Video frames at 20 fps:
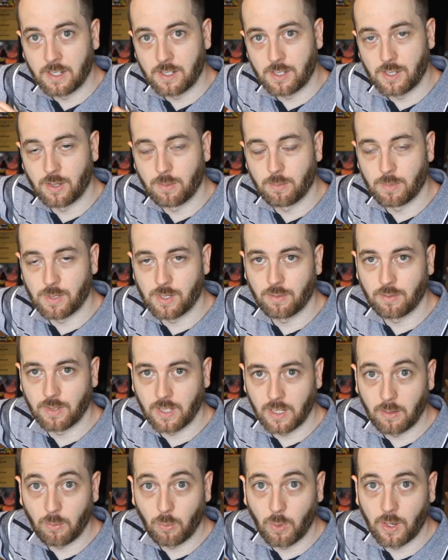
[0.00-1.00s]
in terms of
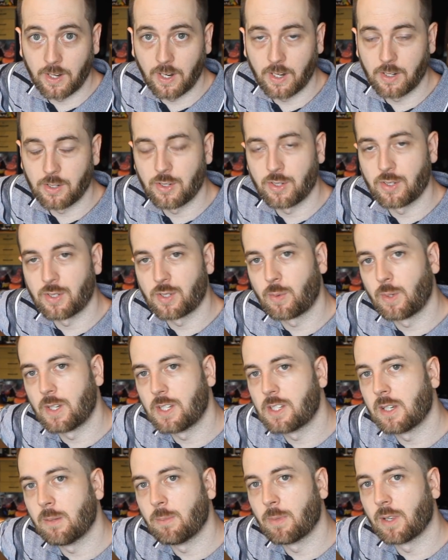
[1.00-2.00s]
the
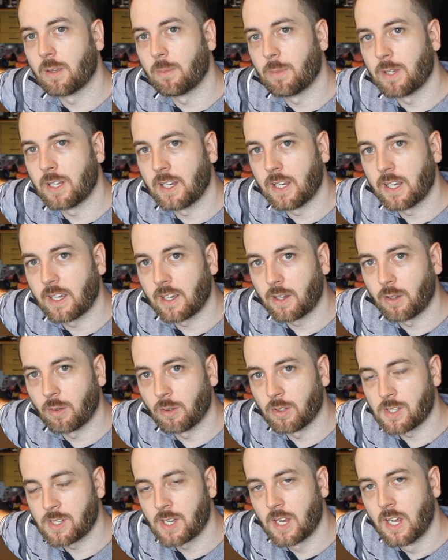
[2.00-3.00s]
120 millimeter air
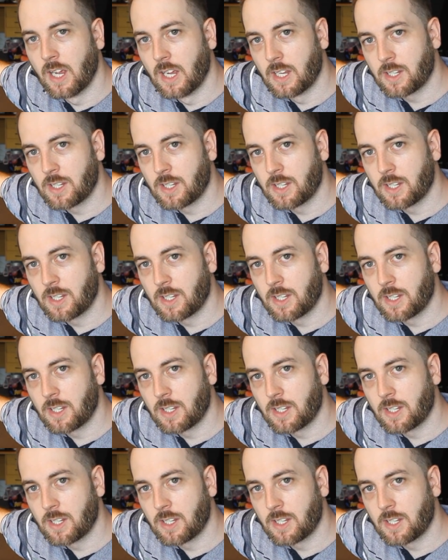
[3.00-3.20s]
coolers.